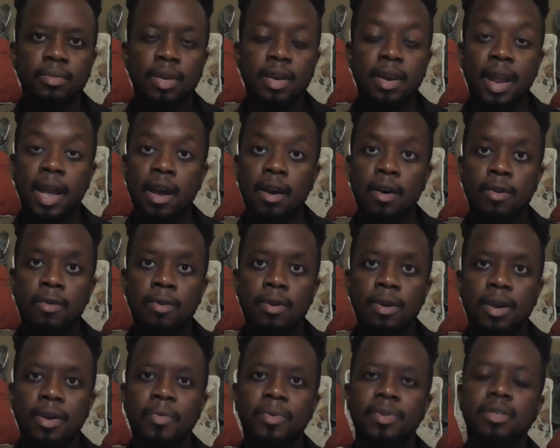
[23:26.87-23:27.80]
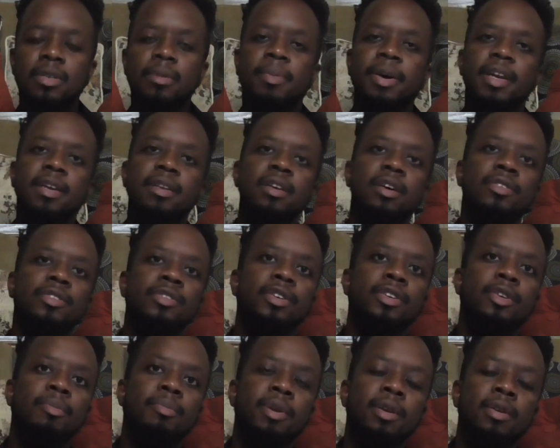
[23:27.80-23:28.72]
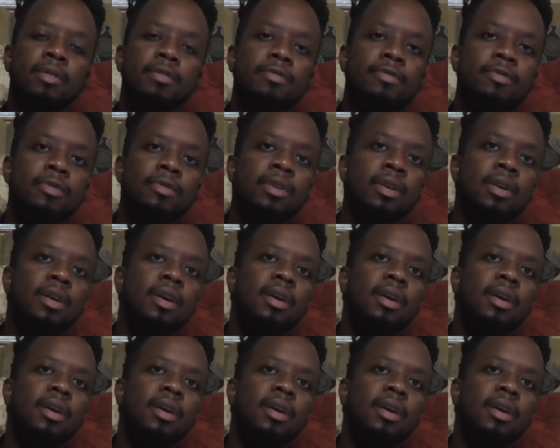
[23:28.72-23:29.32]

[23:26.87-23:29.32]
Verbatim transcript: Now, when somebody tells you you're beautiful,